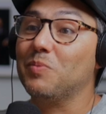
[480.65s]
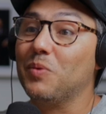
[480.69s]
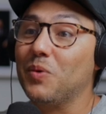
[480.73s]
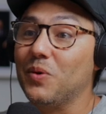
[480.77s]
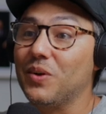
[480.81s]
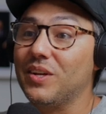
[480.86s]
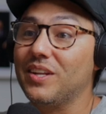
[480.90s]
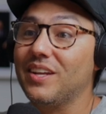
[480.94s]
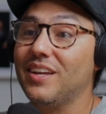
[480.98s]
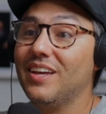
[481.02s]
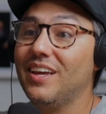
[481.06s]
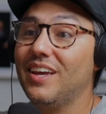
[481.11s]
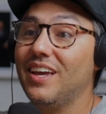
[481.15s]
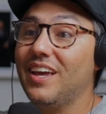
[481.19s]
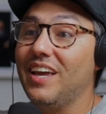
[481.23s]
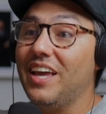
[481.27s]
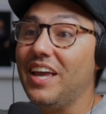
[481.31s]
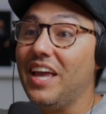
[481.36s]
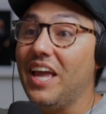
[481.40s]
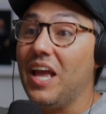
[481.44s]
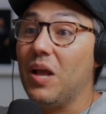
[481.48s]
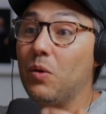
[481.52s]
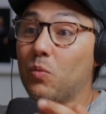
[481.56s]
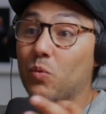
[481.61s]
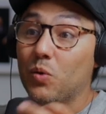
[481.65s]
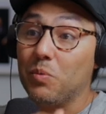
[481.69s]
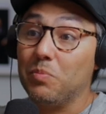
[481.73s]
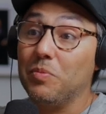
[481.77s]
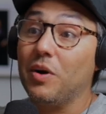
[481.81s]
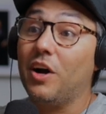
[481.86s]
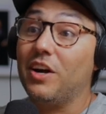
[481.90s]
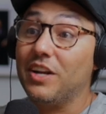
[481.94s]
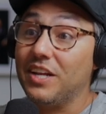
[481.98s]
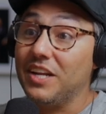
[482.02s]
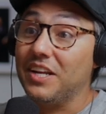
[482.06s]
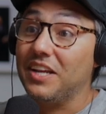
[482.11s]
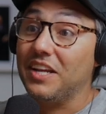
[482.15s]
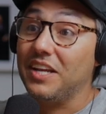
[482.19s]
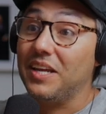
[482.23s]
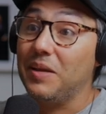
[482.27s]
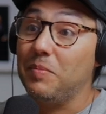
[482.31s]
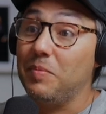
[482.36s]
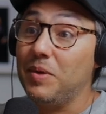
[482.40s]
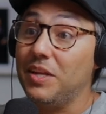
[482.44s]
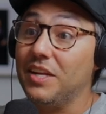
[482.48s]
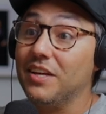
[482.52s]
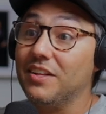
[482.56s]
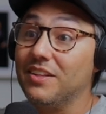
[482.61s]
point, and we're bought in
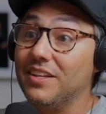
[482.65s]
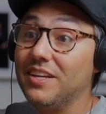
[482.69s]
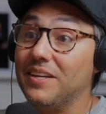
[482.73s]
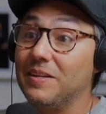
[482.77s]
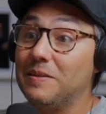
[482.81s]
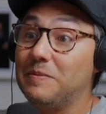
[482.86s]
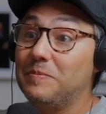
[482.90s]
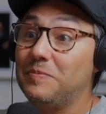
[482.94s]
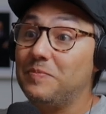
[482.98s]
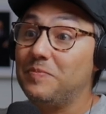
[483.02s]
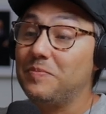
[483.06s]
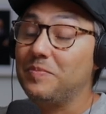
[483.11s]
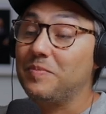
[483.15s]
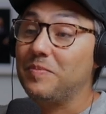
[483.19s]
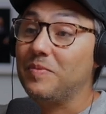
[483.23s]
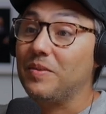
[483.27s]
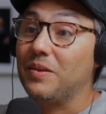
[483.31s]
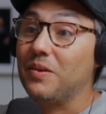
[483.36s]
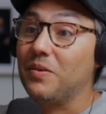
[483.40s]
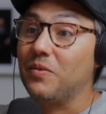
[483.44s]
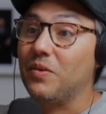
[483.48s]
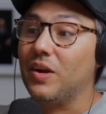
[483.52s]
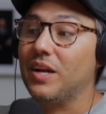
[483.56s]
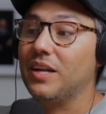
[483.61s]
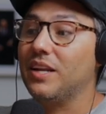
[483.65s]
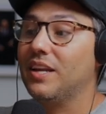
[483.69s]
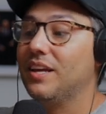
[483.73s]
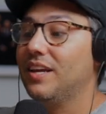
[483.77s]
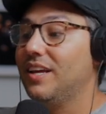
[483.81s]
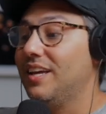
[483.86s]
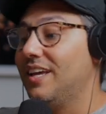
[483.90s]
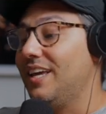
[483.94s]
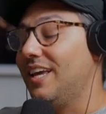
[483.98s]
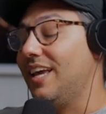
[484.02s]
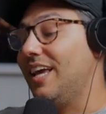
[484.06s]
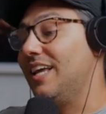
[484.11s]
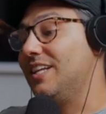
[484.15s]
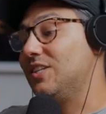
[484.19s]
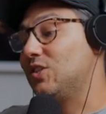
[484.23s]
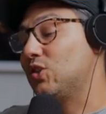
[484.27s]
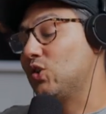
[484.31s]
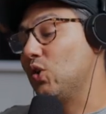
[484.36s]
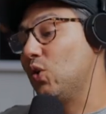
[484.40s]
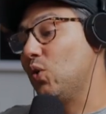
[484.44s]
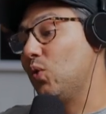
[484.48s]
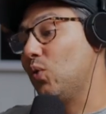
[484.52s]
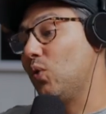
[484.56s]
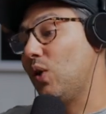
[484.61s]
immediately. Yeah. Right. And
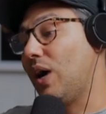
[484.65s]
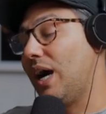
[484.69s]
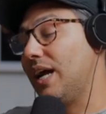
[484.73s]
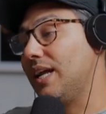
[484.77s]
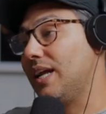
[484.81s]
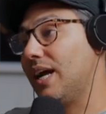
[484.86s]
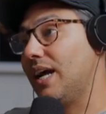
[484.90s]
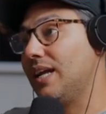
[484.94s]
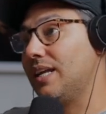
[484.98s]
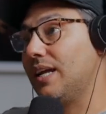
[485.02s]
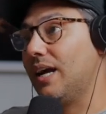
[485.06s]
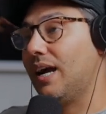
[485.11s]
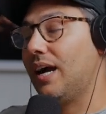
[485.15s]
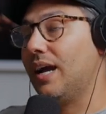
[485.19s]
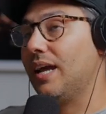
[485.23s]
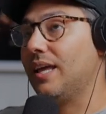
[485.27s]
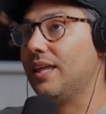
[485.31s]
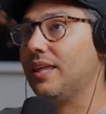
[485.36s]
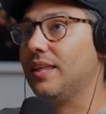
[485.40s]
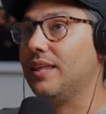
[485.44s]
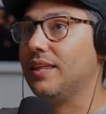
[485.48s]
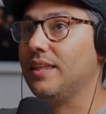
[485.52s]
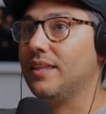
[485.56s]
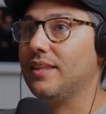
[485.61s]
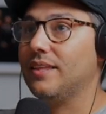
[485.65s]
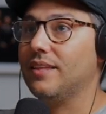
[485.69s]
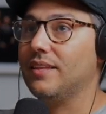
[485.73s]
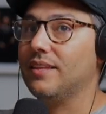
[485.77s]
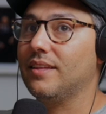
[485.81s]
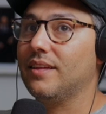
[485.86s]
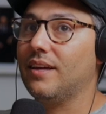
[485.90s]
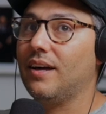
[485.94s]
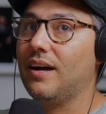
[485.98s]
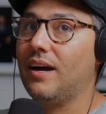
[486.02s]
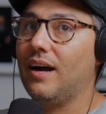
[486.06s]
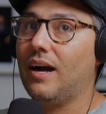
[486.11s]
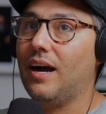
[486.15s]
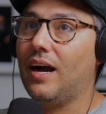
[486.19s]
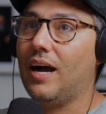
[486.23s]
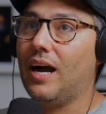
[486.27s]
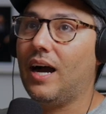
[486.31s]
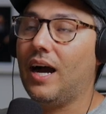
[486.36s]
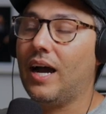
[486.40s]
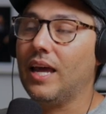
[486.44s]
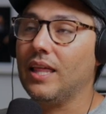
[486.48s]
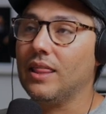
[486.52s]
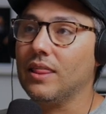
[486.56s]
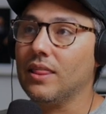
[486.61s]
so I I I,
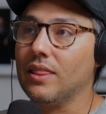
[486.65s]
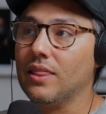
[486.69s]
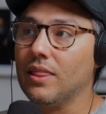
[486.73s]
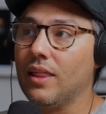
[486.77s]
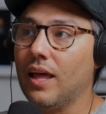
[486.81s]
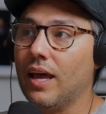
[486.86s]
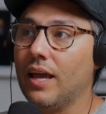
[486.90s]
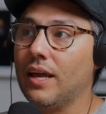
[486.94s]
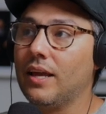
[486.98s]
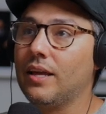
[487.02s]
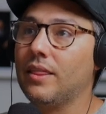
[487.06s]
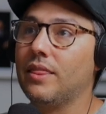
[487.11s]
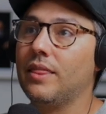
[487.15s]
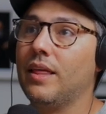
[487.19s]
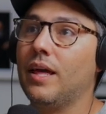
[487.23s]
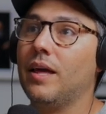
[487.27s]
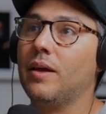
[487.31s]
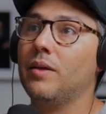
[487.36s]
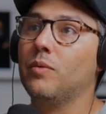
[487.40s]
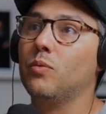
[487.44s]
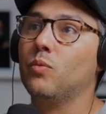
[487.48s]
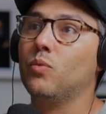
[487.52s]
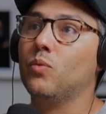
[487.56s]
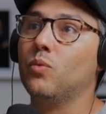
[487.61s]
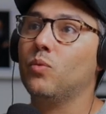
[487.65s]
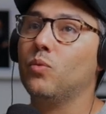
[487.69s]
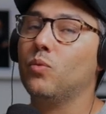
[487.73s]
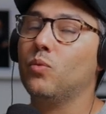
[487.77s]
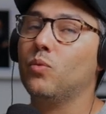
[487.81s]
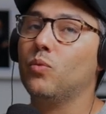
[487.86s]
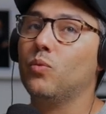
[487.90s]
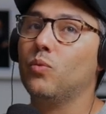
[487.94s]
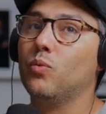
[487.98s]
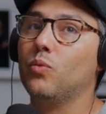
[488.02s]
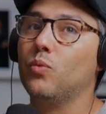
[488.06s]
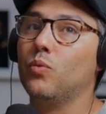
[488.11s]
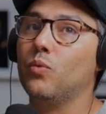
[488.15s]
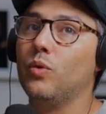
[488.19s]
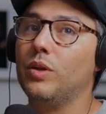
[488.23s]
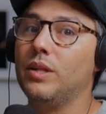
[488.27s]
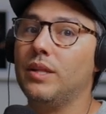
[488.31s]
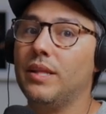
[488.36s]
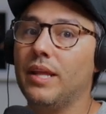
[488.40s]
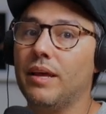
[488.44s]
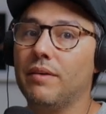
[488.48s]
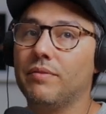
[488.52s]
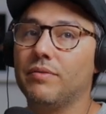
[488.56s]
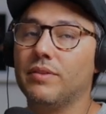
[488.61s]
I like that
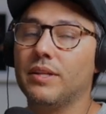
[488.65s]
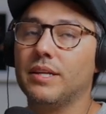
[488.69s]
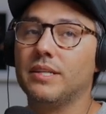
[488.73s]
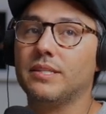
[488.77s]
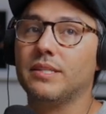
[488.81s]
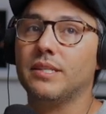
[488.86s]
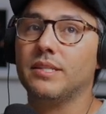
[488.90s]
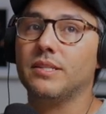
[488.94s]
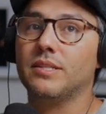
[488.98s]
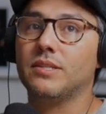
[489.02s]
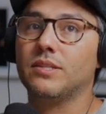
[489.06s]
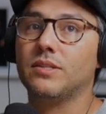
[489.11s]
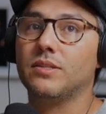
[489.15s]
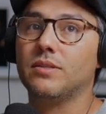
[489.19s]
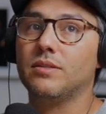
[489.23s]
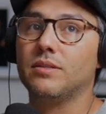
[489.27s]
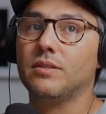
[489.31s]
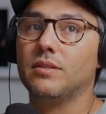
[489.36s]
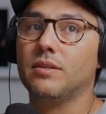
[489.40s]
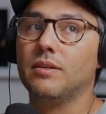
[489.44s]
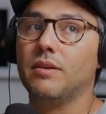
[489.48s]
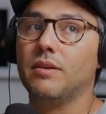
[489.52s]
Netflix is